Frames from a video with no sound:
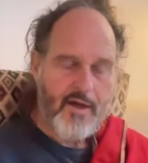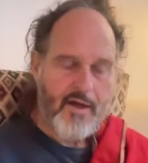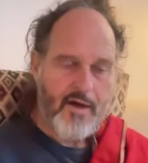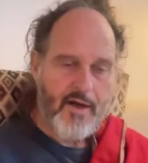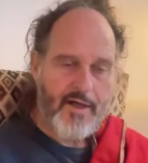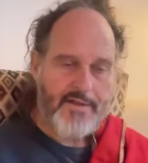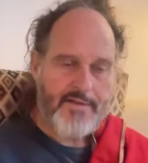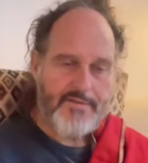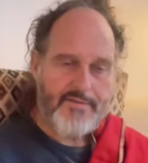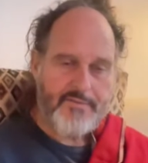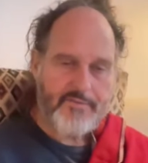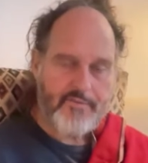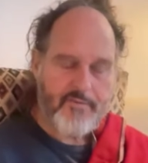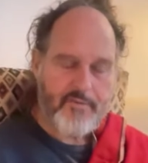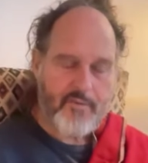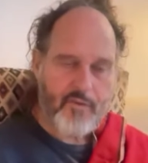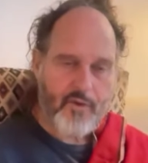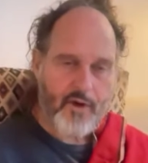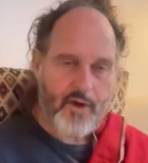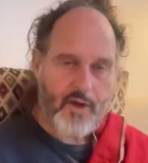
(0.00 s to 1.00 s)
unable
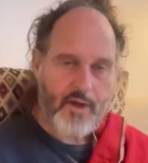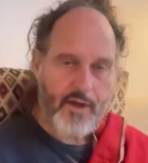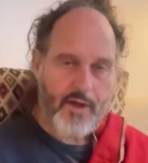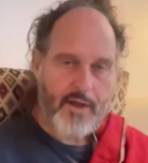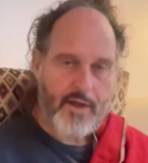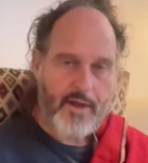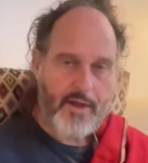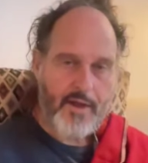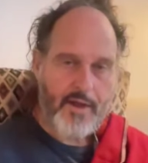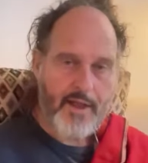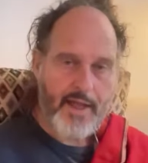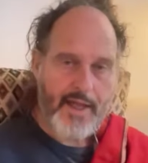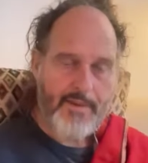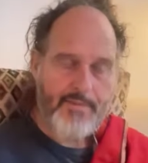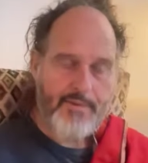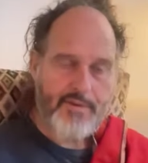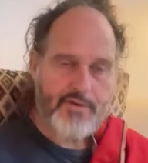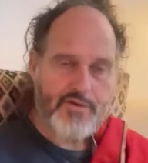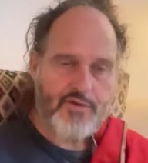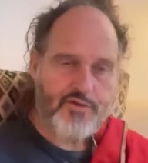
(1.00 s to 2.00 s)

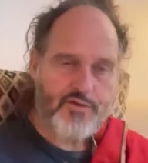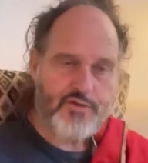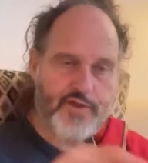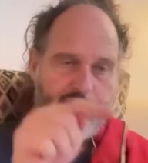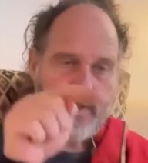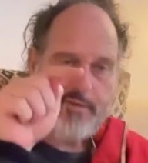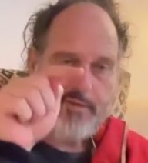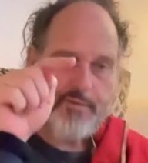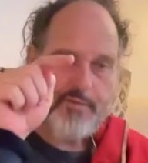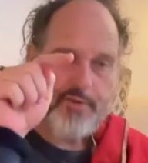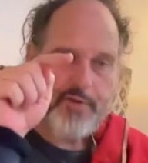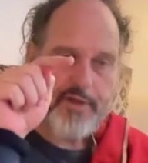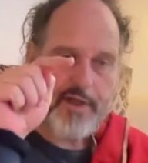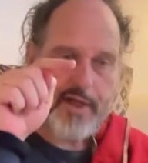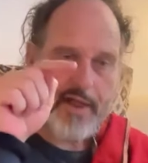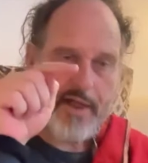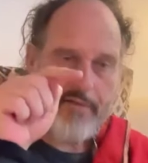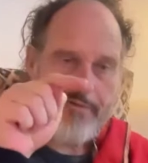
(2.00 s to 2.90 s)
to really put